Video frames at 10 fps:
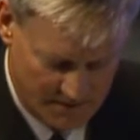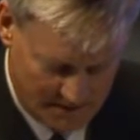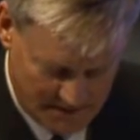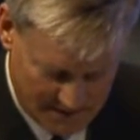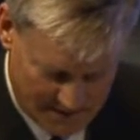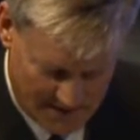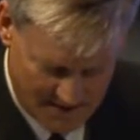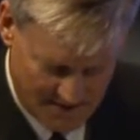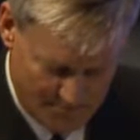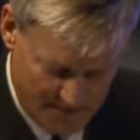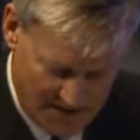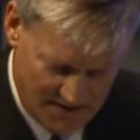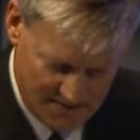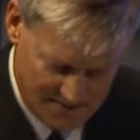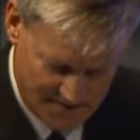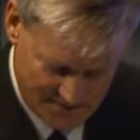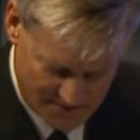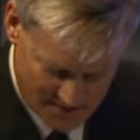It's gotten some media attention,